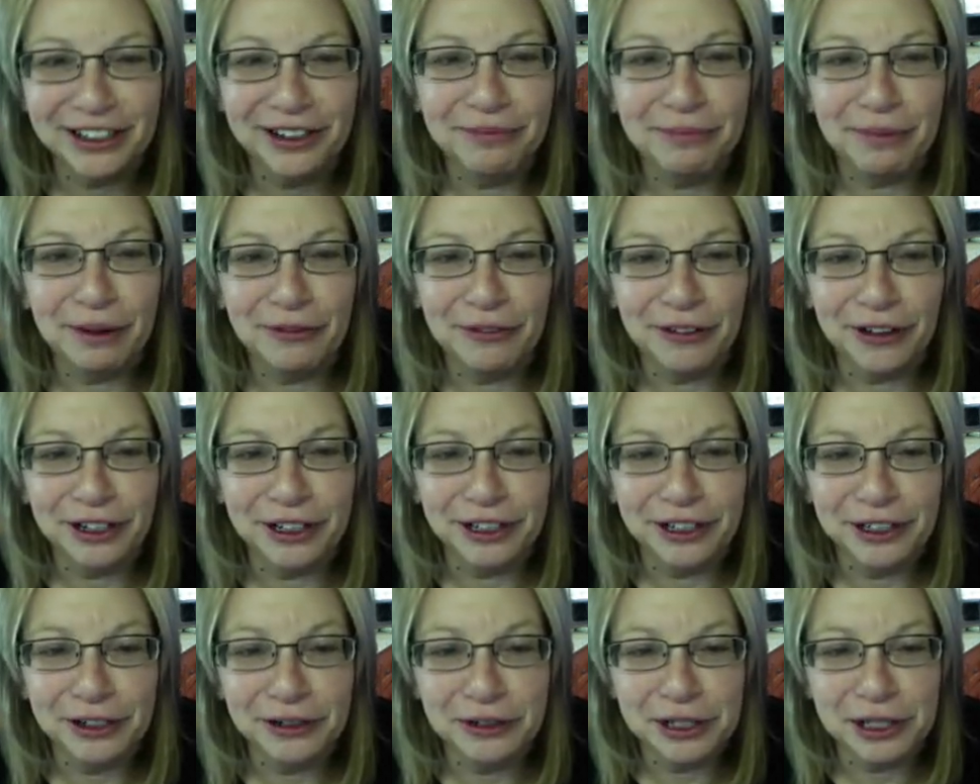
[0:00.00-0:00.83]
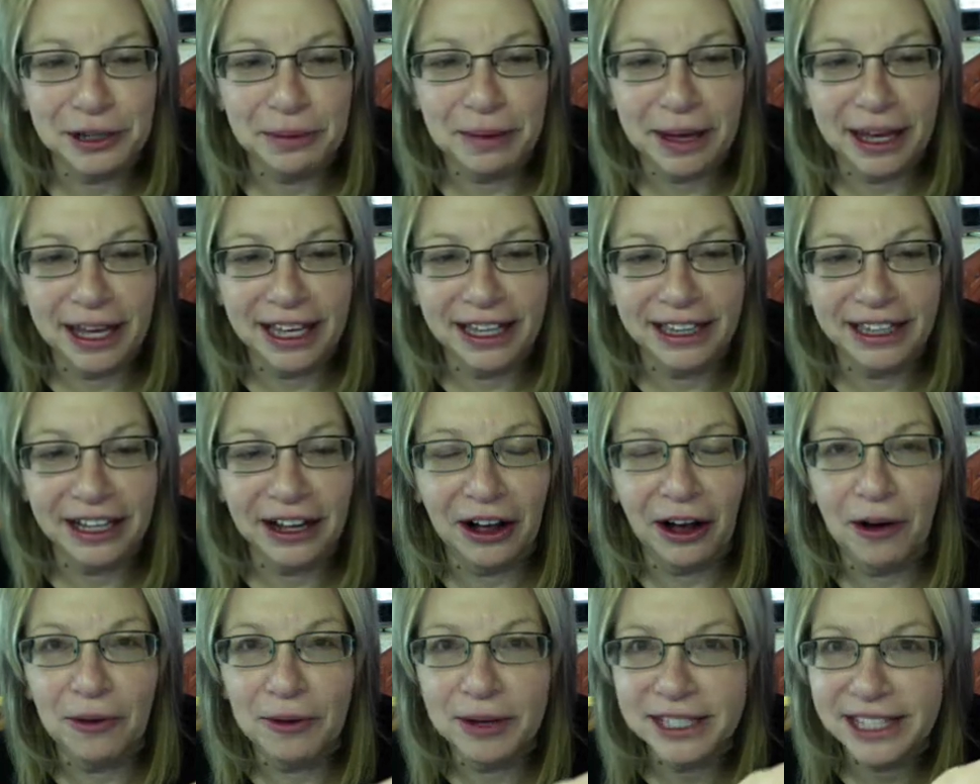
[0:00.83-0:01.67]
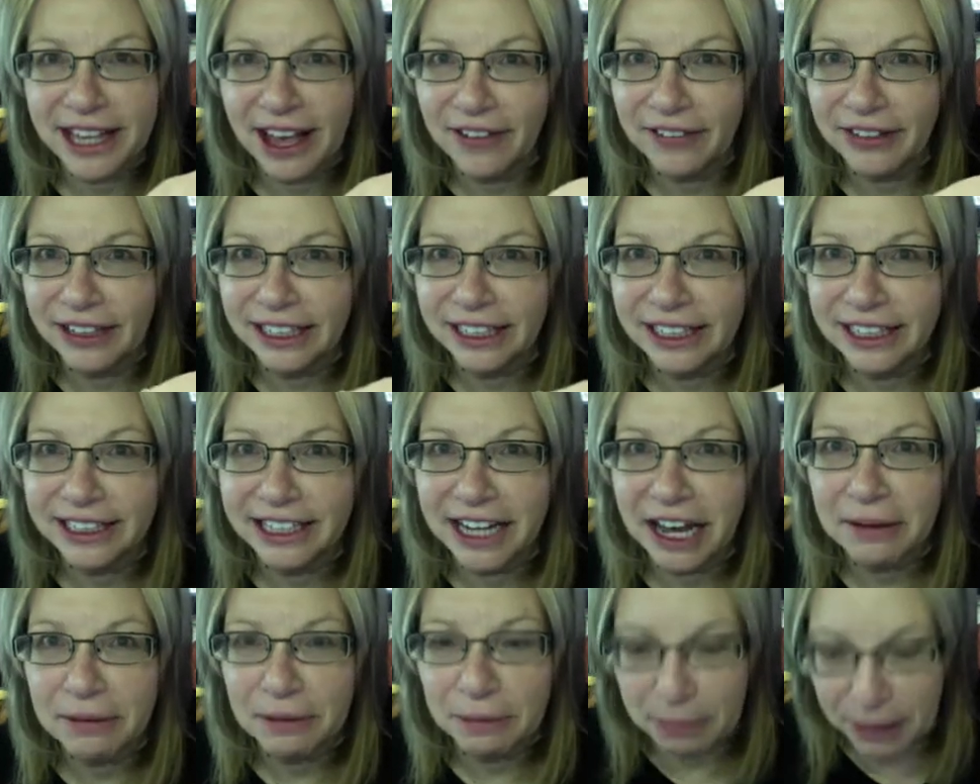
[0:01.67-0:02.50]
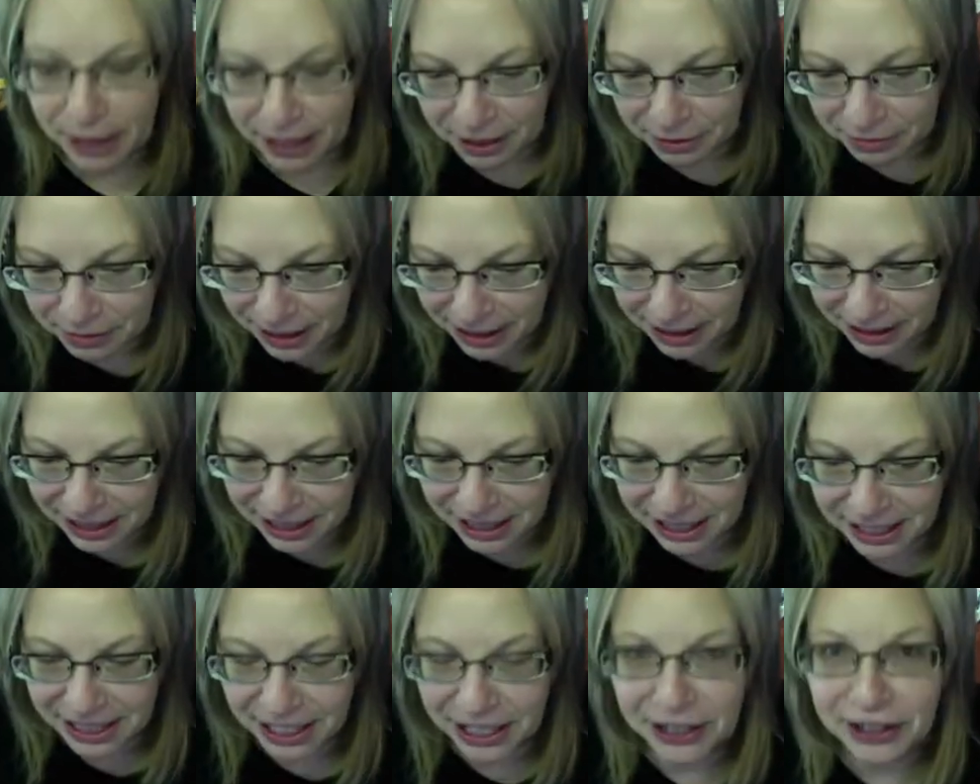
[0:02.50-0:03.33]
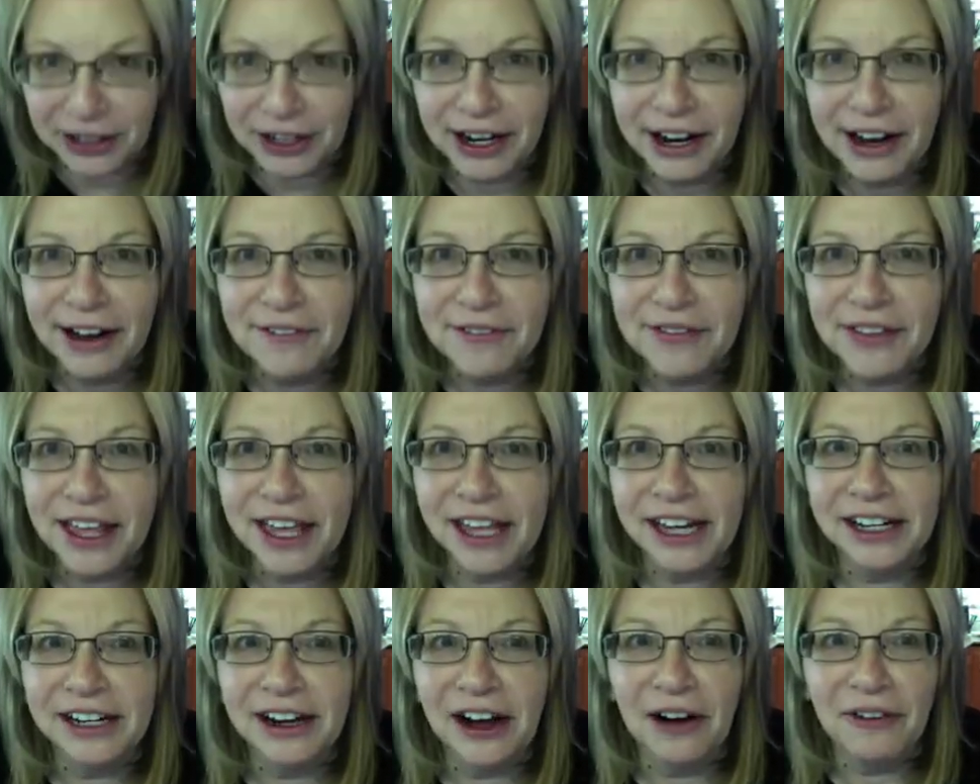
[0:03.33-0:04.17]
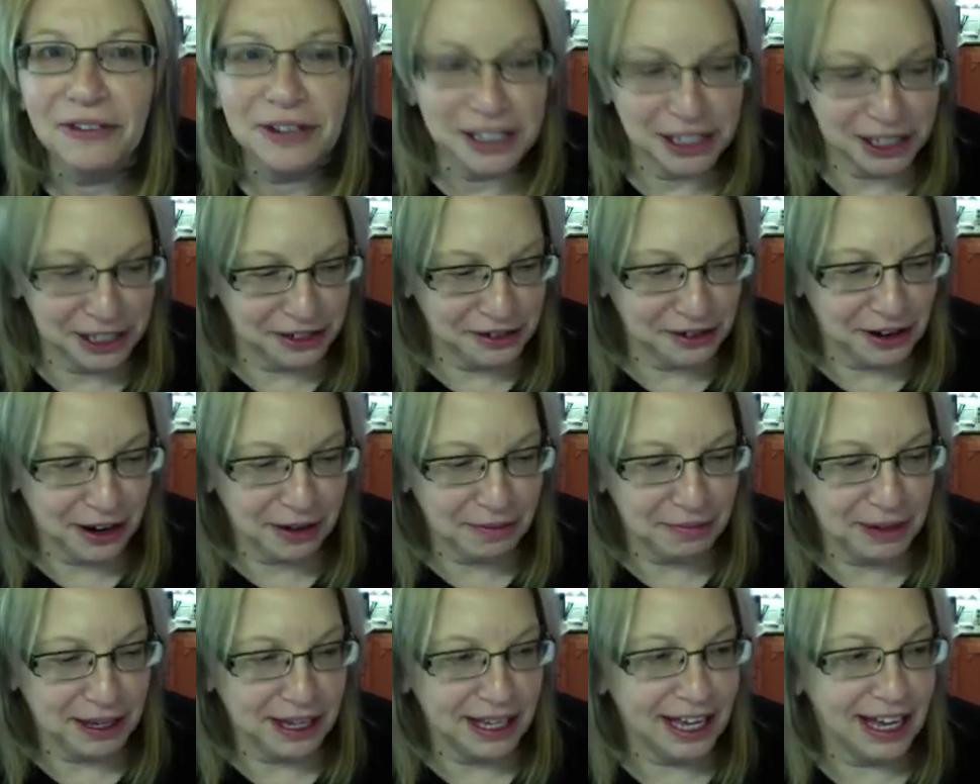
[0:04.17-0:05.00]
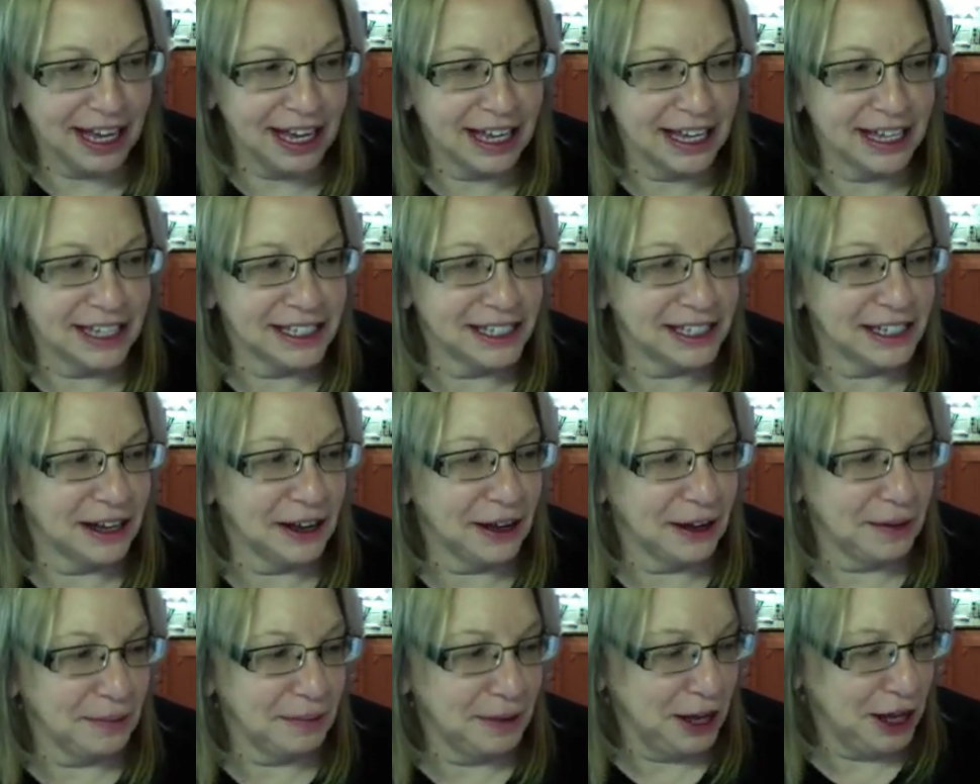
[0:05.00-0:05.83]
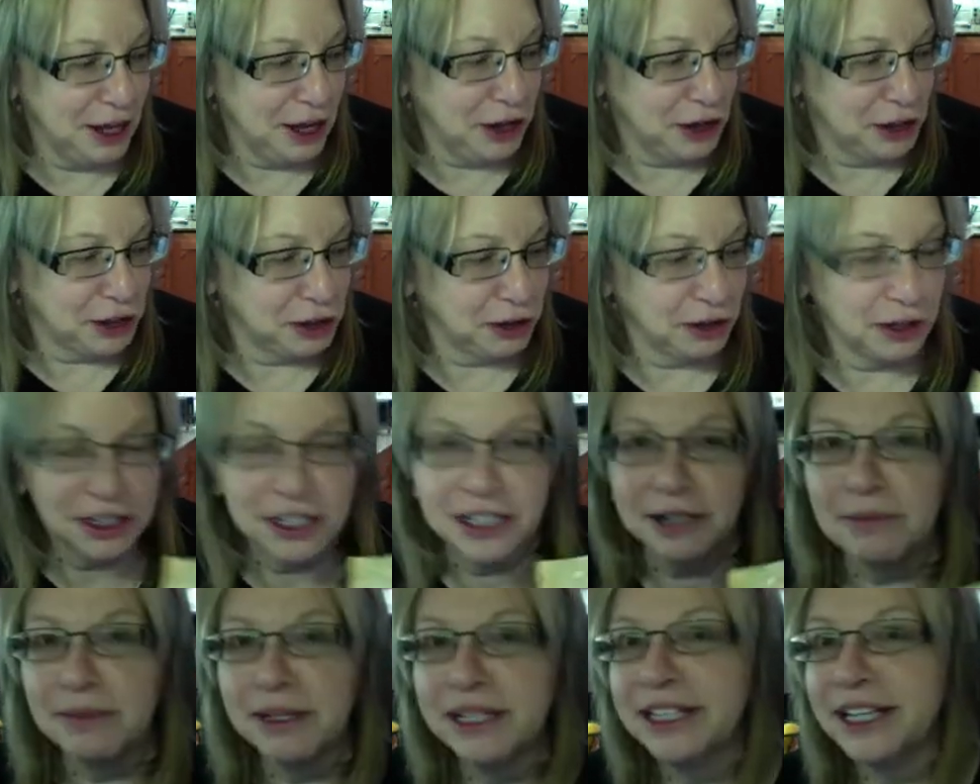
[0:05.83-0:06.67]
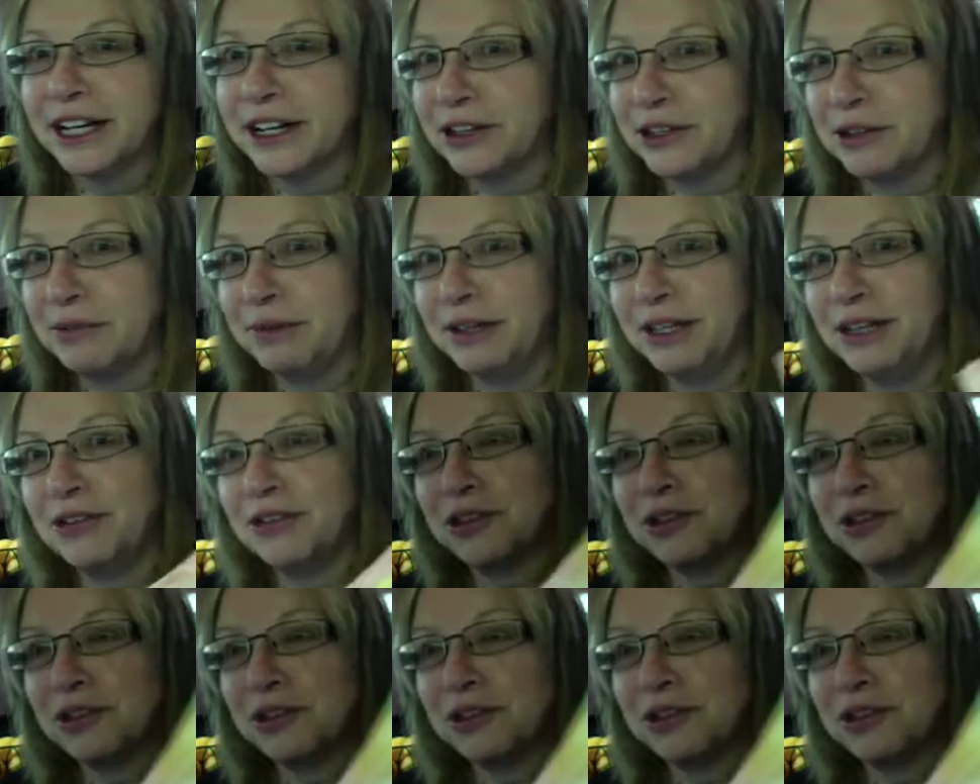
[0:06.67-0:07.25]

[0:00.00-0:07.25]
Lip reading: before you use them, and they always have a little dab of paint right in the center, and it always struck me as sort of something that could be